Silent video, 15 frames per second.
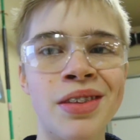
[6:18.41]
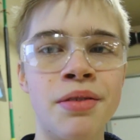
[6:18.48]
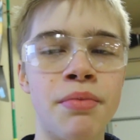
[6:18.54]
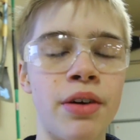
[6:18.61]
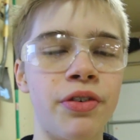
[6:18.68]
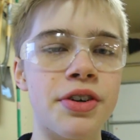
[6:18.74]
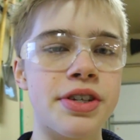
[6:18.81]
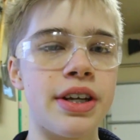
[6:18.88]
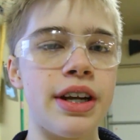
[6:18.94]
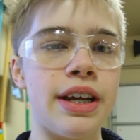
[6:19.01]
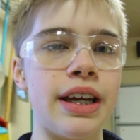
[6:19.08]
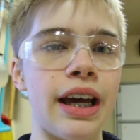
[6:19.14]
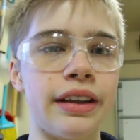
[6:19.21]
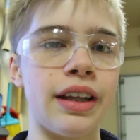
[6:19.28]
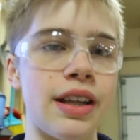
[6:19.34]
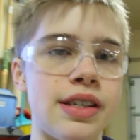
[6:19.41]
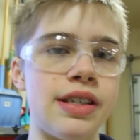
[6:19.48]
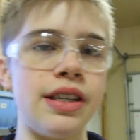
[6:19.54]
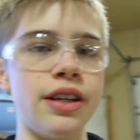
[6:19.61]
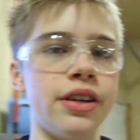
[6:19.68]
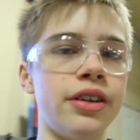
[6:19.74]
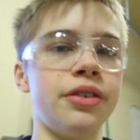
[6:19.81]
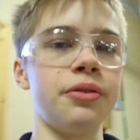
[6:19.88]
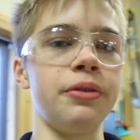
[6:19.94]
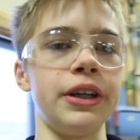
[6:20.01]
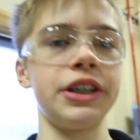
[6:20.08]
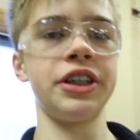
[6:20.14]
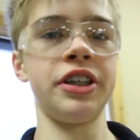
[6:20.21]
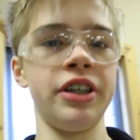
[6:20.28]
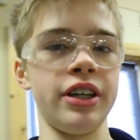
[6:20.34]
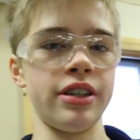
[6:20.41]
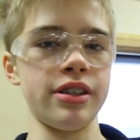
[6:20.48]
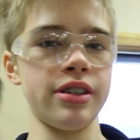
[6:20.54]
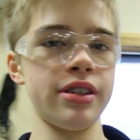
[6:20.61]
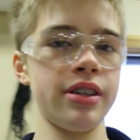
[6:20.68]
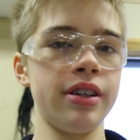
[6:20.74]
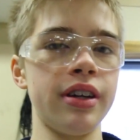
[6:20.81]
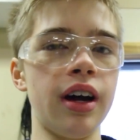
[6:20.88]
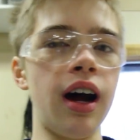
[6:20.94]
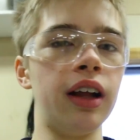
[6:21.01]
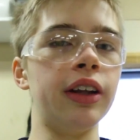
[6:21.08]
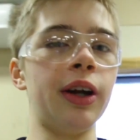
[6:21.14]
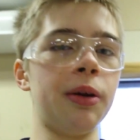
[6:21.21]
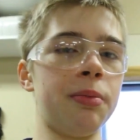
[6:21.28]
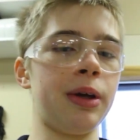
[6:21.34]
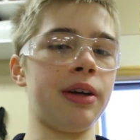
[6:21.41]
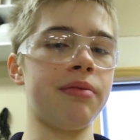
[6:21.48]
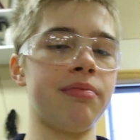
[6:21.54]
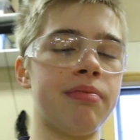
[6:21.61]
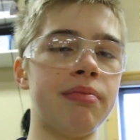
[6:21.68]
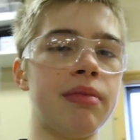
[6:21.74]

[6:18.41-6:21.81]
But first I need to get that steel, which is a little bit